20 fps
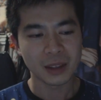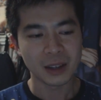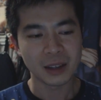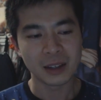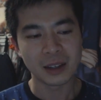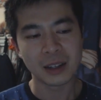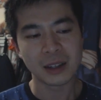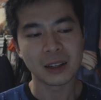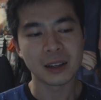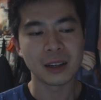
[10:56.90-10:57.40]

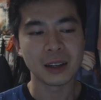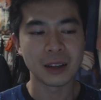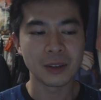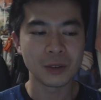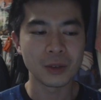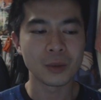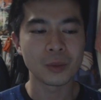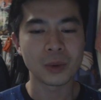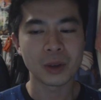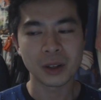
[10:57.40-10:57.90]
and
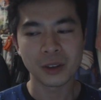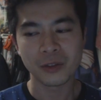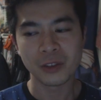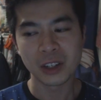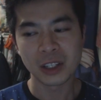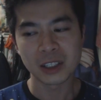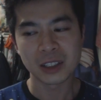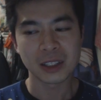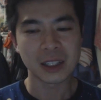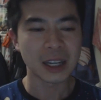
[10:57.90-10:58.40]
if you want to
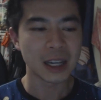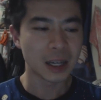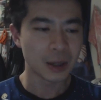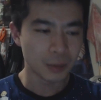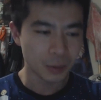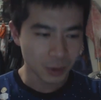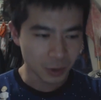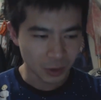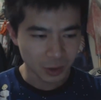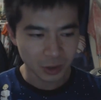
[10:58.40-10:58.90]
finish the
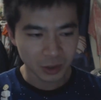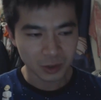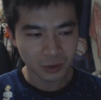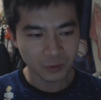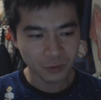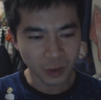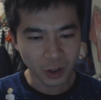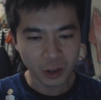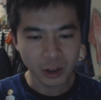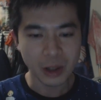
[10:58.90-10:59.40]
game, you just
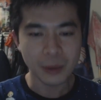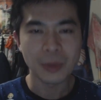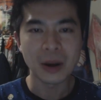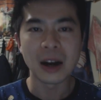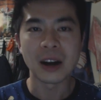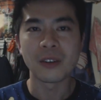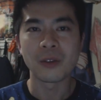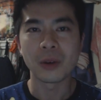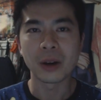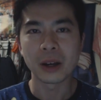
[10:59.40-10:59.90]
follow that
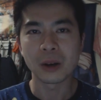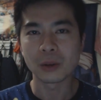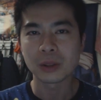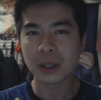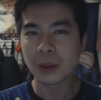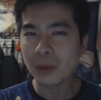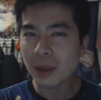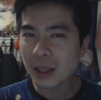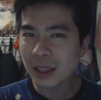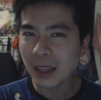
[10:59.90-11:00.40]
pathway or
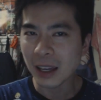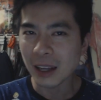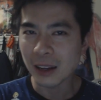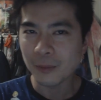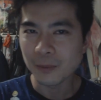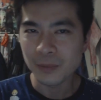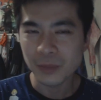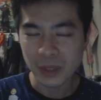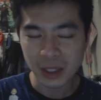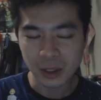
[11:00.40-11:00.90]
something like
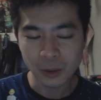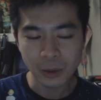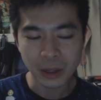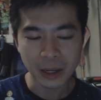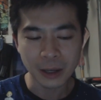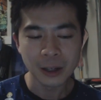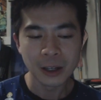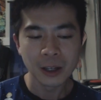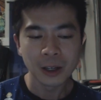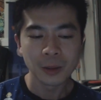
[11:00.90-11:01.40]
that in a
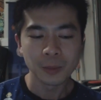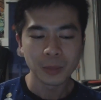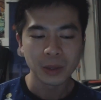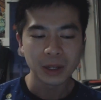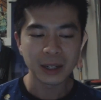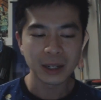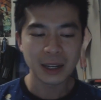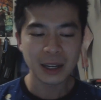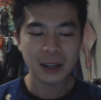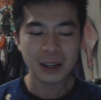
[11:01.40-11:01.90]
way.
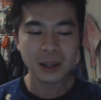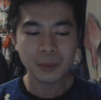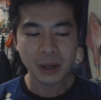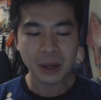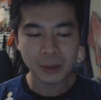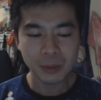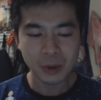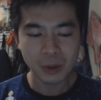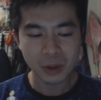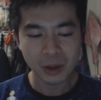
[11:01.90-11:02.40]
But now he
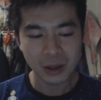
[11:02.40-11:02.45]
made me